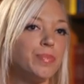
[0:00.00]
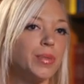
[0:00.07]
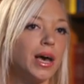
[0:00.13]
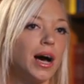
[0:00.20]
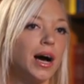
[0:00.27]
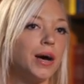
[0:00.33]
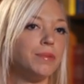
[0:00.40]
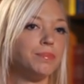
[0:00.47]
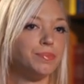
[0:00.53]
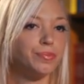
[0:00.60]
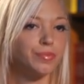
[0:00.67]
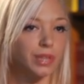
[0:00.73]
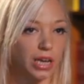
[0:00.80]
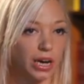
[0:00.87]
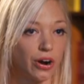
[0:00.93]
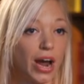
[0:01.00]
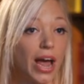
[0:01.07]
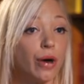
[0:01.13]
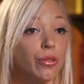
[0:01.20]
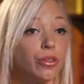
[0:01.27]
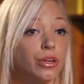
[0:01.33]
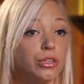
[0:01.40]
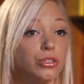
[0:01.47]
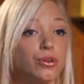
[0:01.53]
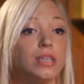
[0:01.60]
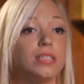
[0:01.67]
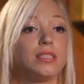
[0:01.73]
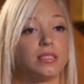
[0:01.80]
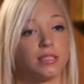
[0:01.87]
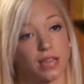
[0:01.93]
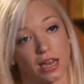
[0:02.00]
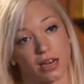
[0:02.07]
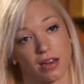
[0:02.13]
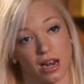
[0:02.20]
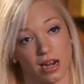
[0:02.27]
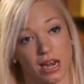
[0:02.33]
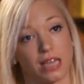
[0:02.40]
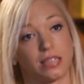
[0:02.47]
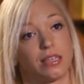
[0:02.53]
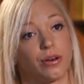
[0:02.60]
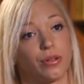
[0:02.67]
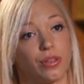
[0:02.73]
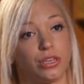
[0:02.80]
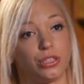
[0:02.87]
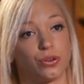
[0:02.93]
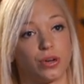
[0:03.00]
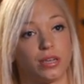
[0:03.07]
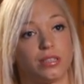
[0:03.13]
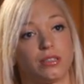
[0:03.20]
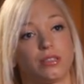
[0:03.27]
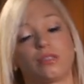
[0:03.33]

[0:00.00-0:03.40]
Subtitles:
are healthier choices and less healthy choices.